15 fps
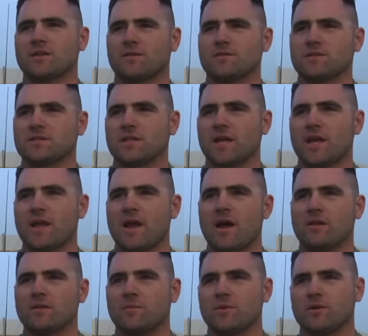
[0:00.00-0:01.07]
stuff just laying
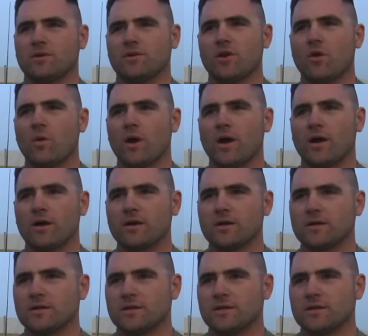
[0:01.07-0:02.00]
out in the middle of nowhere.